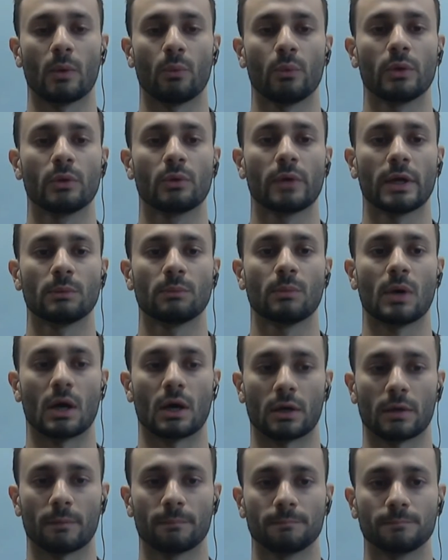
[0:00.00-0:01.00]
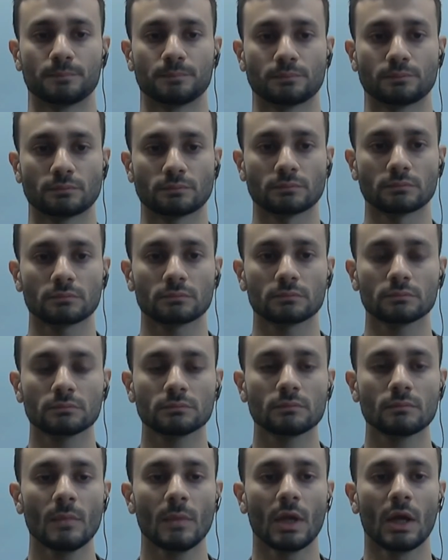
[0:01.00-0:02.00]
red mark
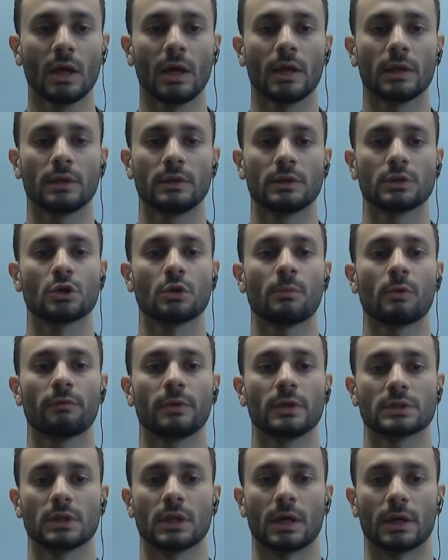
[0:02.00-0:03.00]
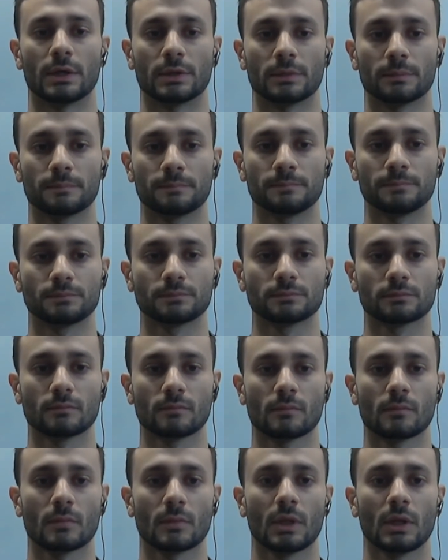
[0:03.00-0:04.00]
at the top of the slide.
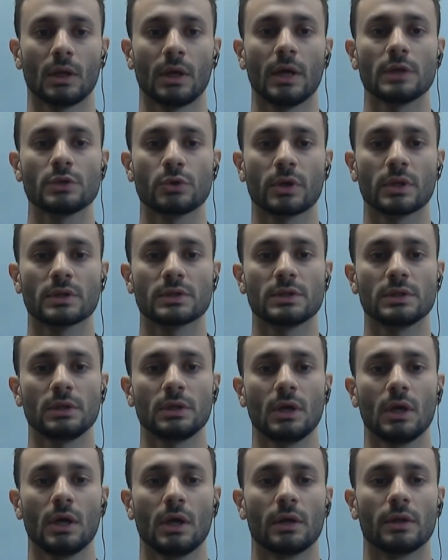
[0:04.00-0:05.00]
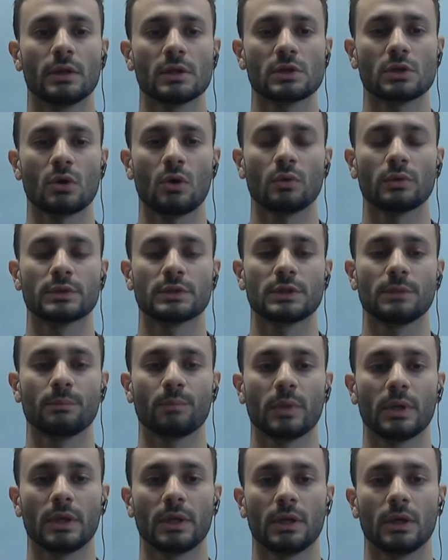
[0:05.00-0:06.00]
As you can see, this code
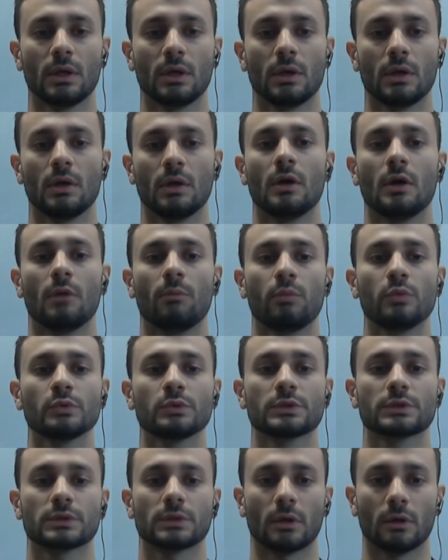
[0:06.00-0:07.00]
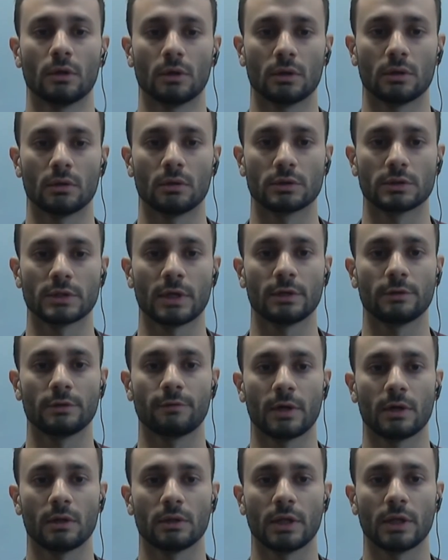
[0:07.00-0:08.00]
simply puts signed
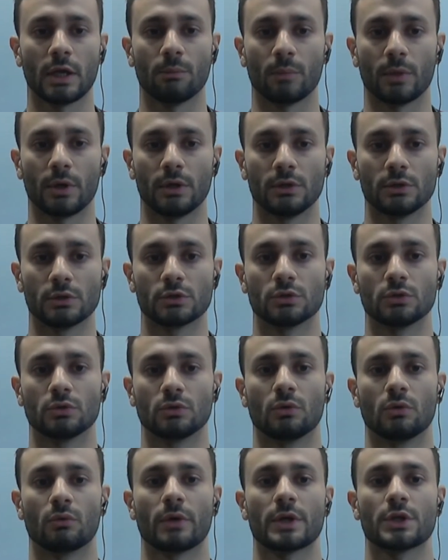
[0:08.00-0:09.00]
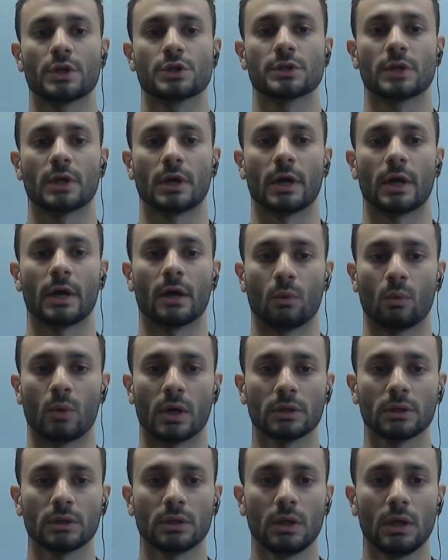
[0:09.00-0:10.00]
file name into register
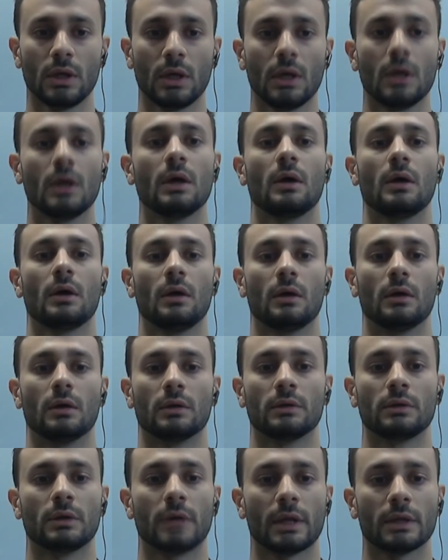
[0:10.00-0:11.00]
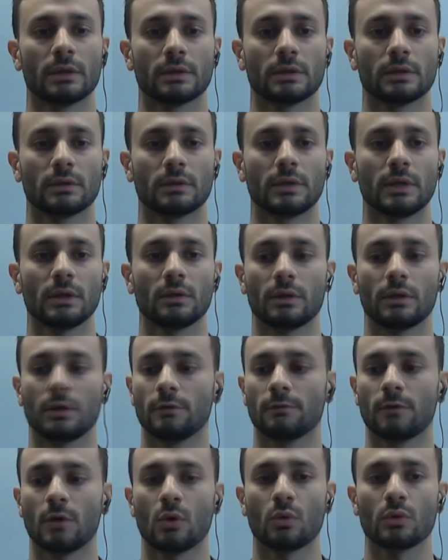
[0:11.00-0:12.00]
R1 and then
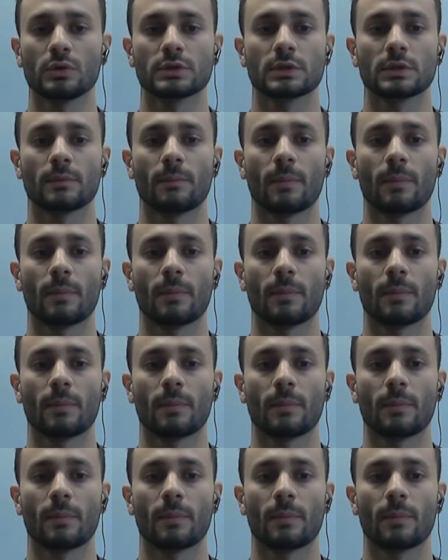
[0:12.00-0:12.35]
invokes